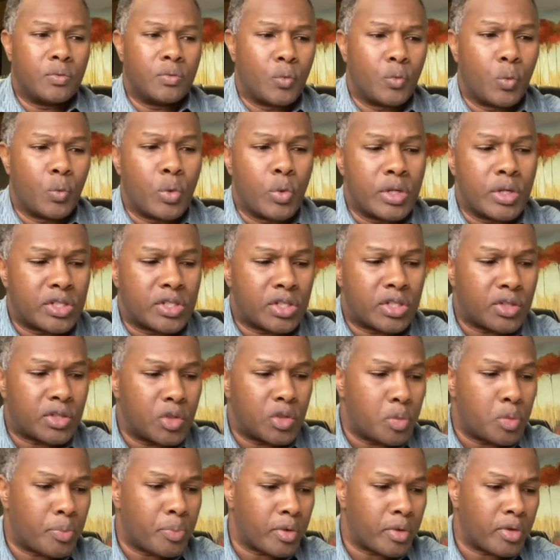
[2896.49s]
we're
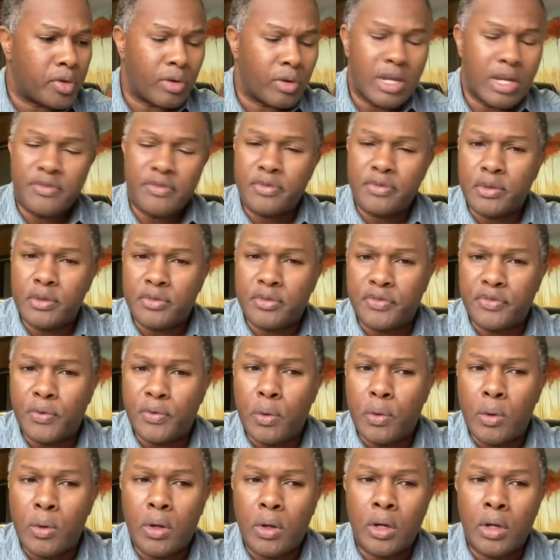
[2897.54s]
super grateful
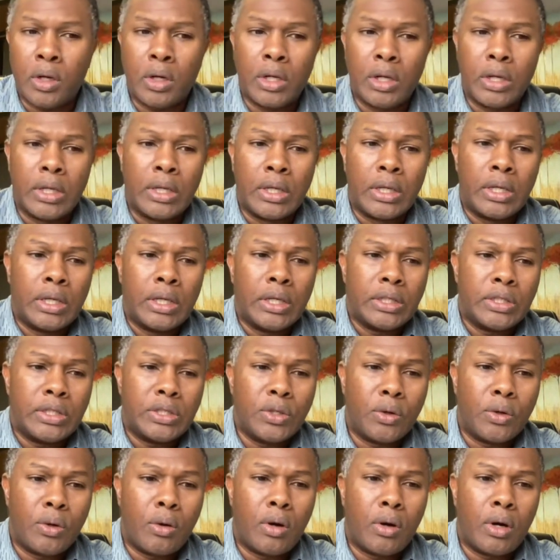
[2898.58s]
for
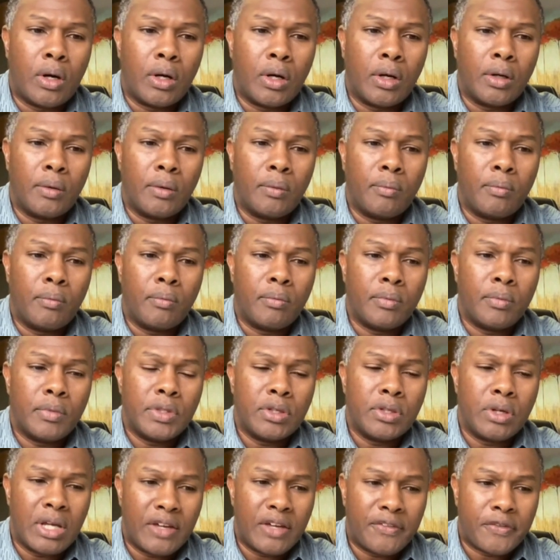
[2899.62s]
your
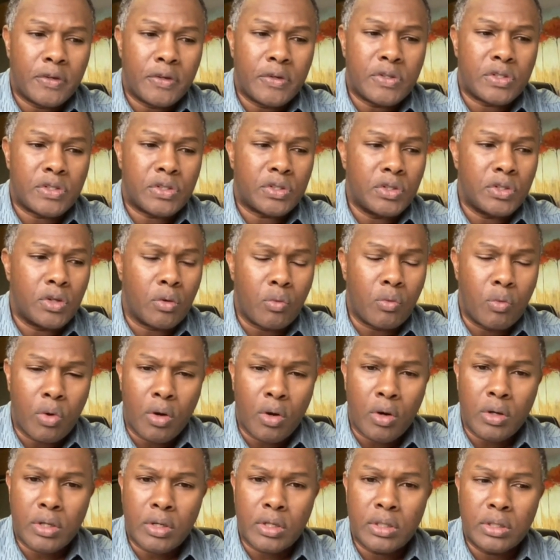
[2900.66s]
efforts, your
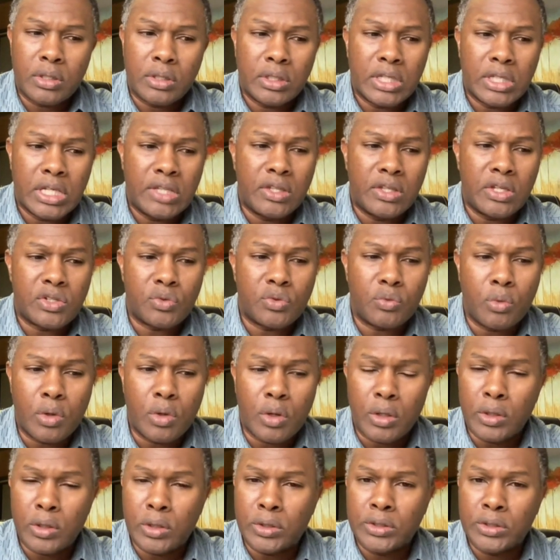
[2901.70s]
work in this
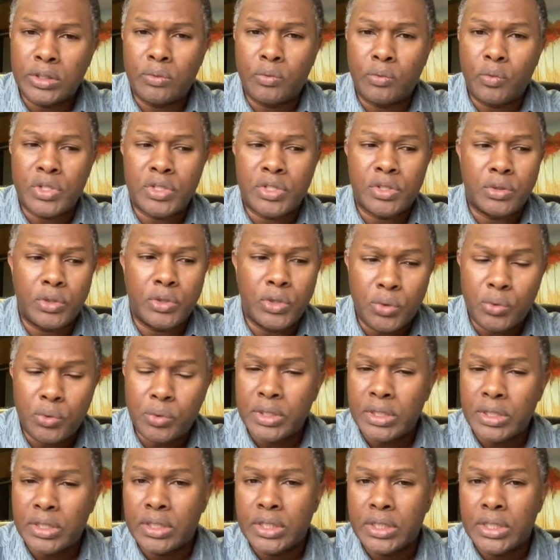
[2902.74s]
world, and what you're
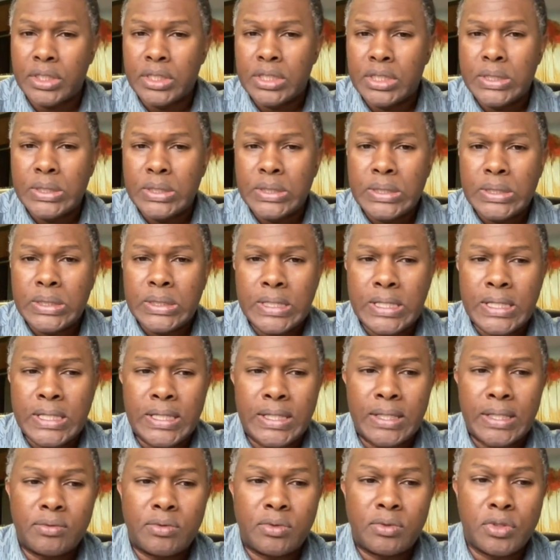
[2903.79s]
doing
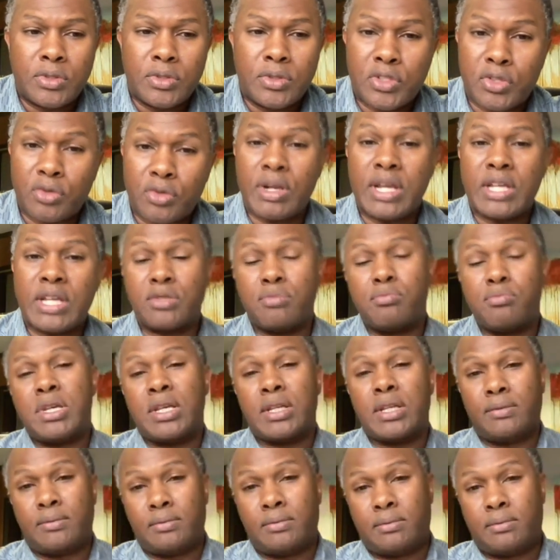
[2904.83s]
to transmit